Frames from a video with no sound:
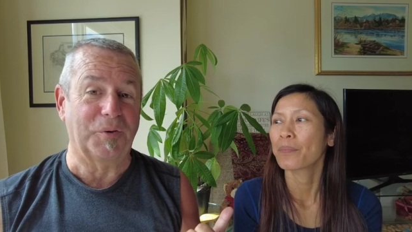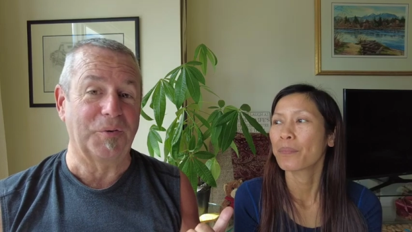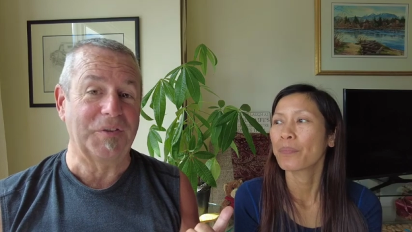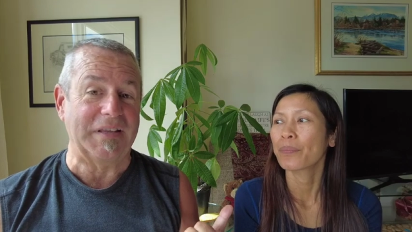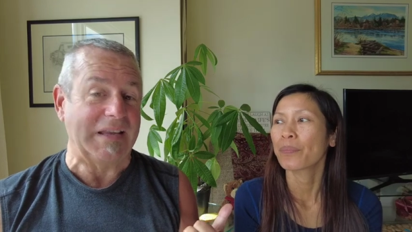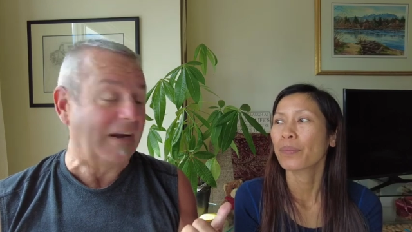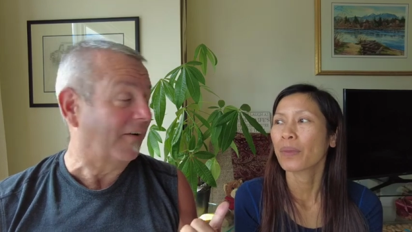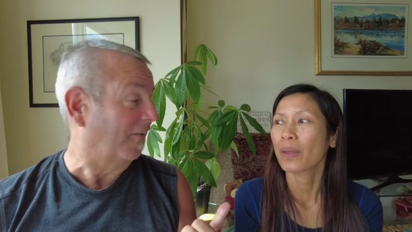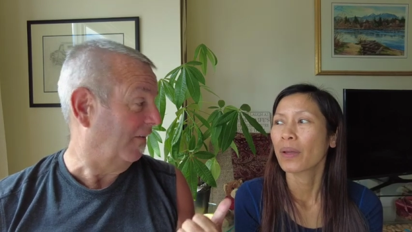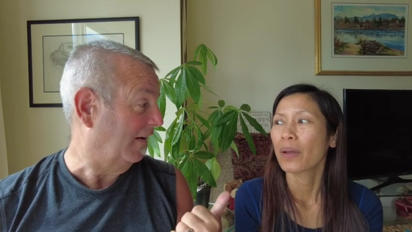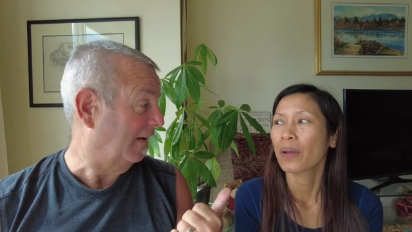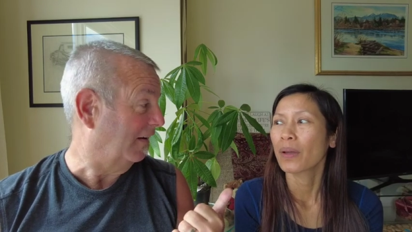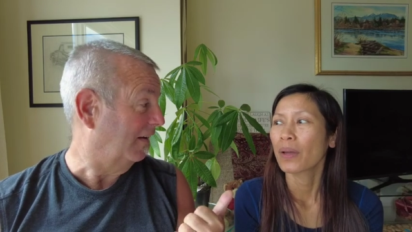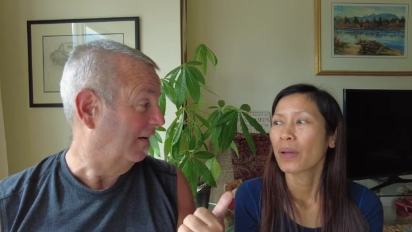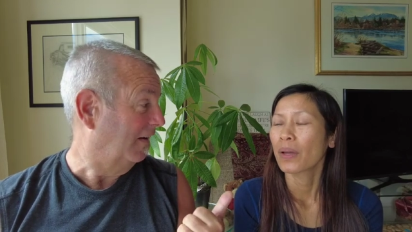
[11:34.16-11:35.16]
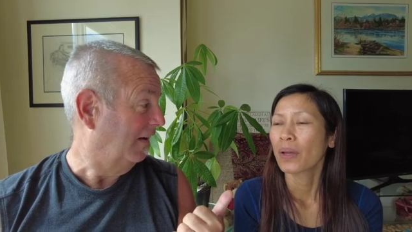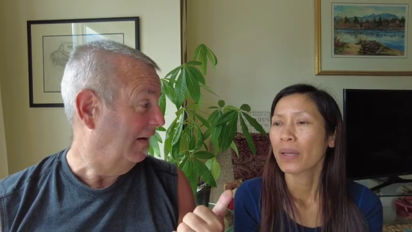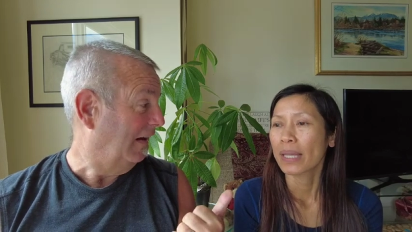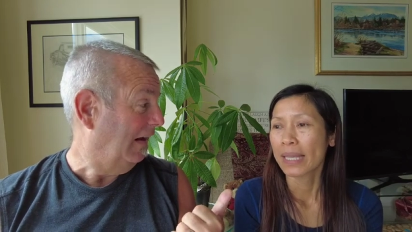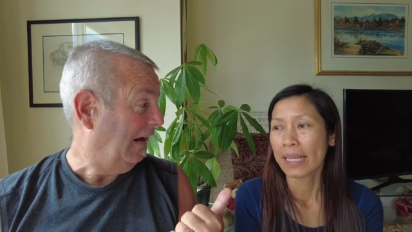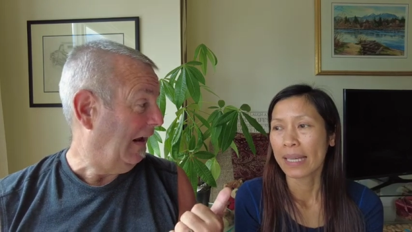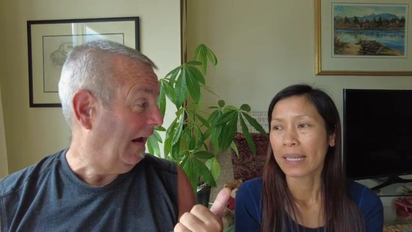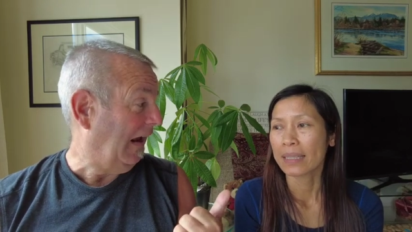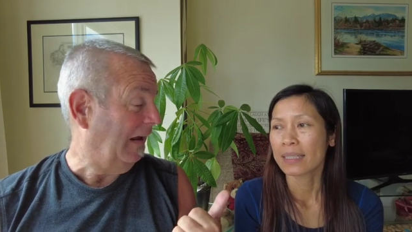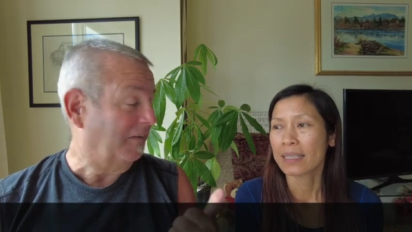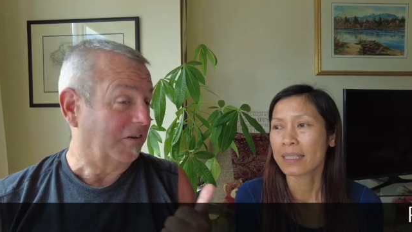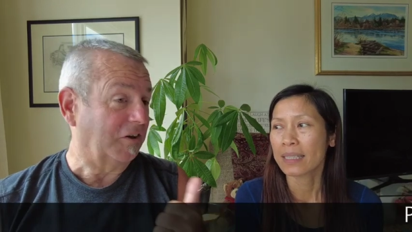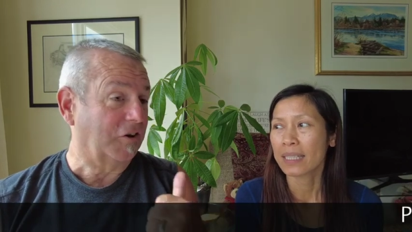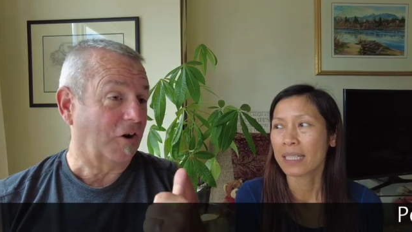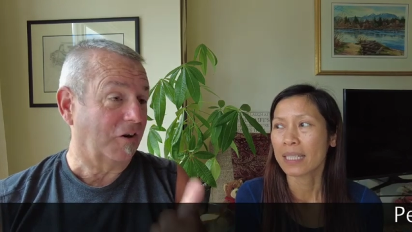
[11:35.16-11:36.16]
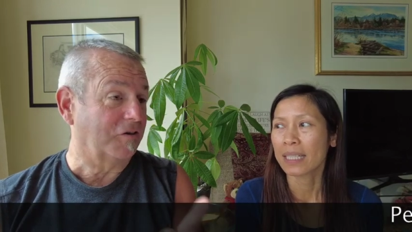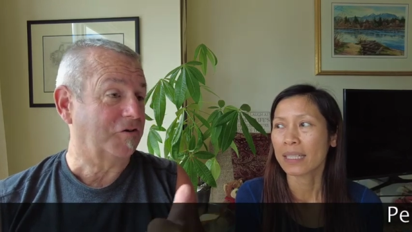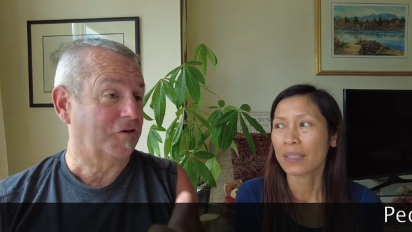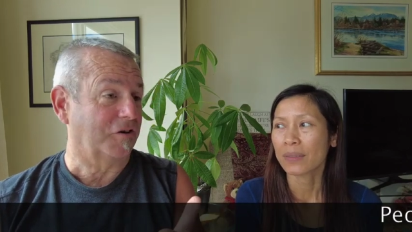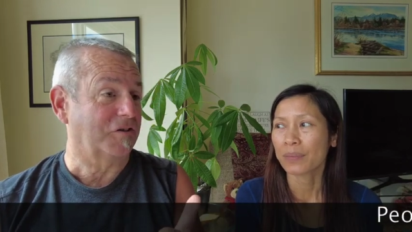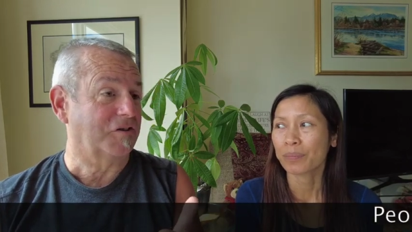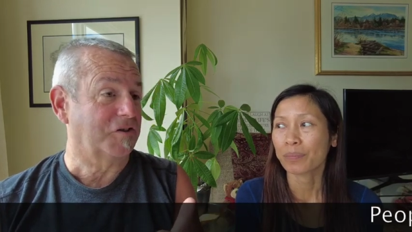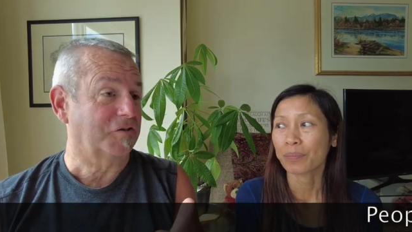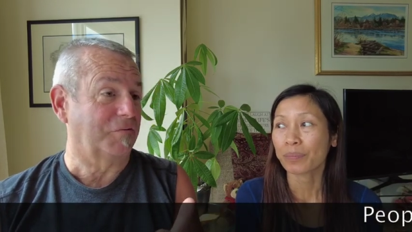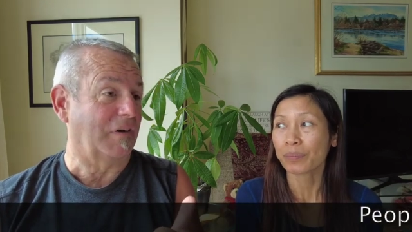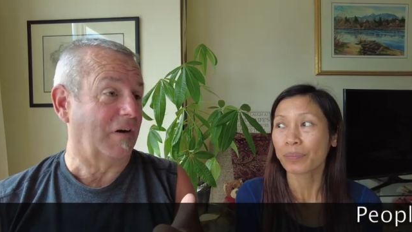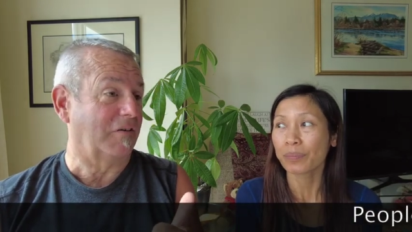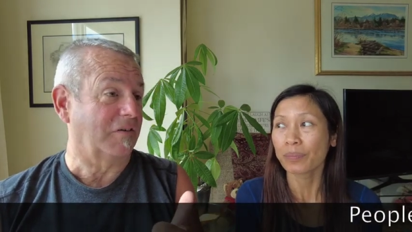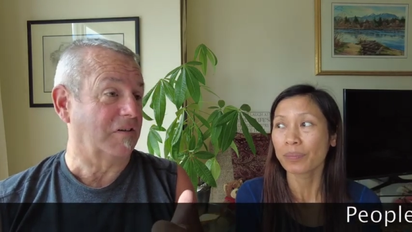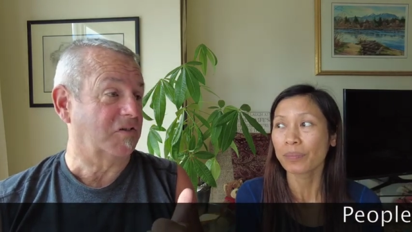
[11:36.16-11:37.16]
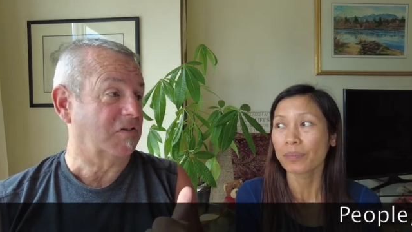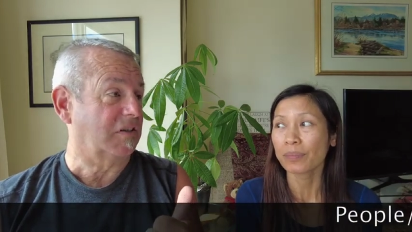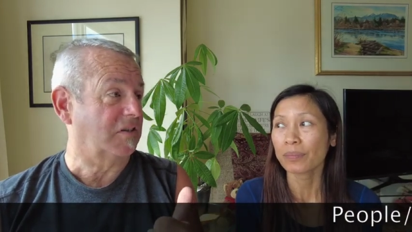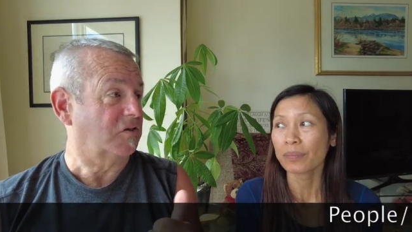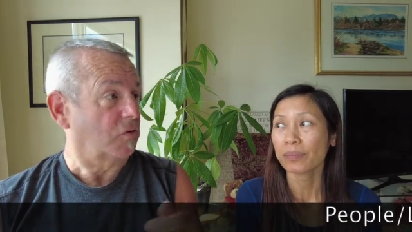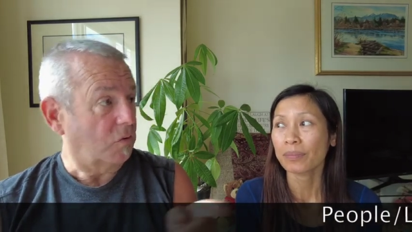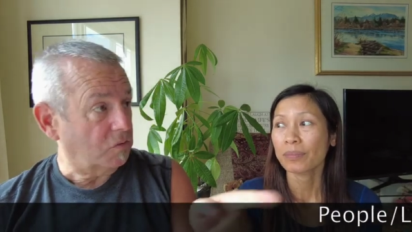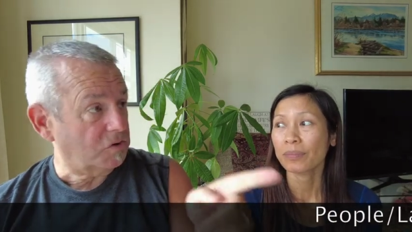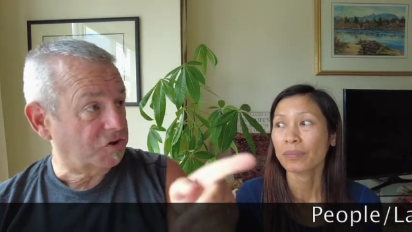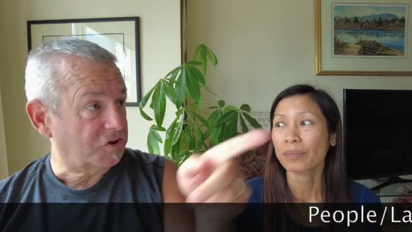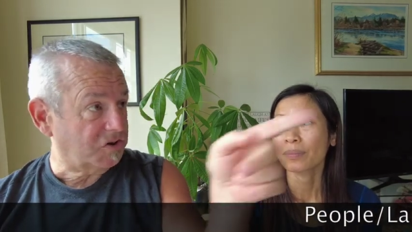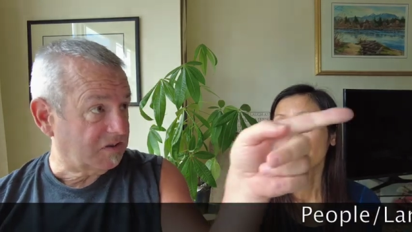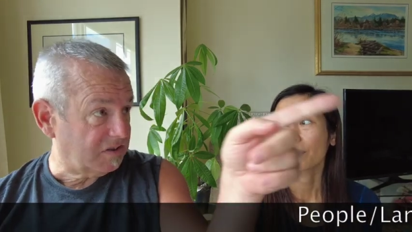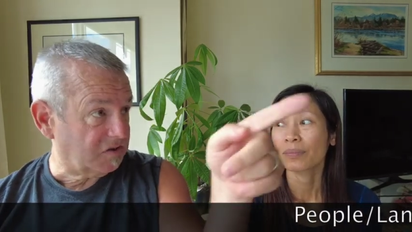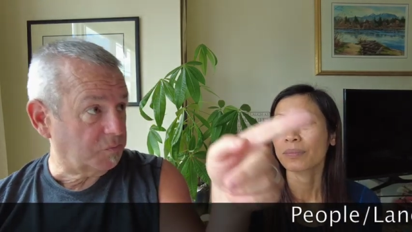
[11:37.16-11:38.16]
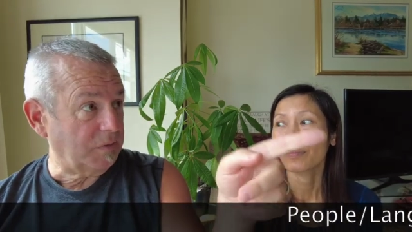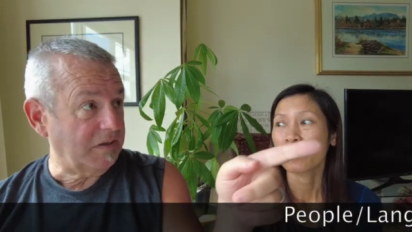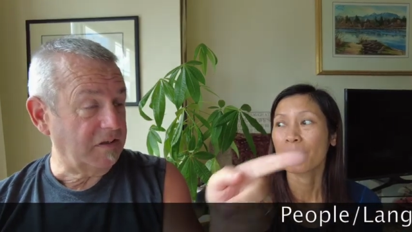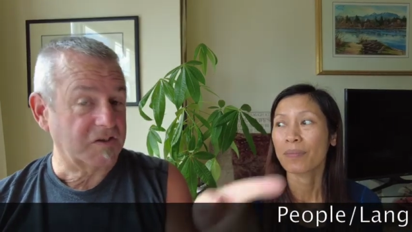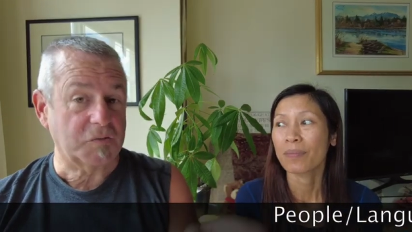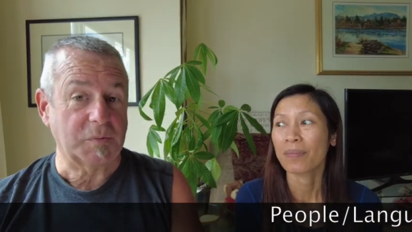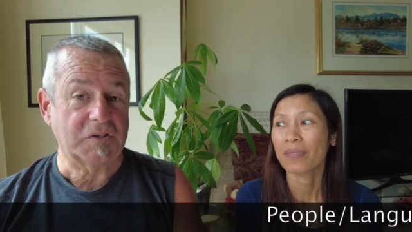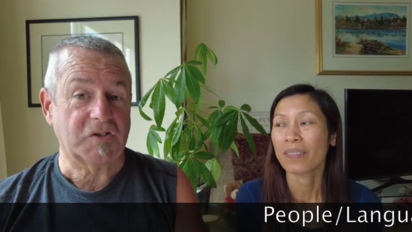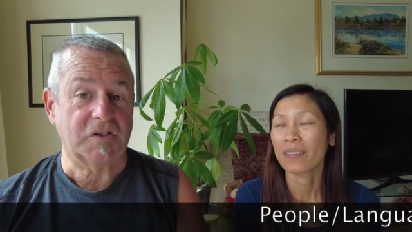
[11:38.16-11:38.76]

Speaker 1: know the area? Yes. And the guard turns around and says, "Oh, it's just this way, this way."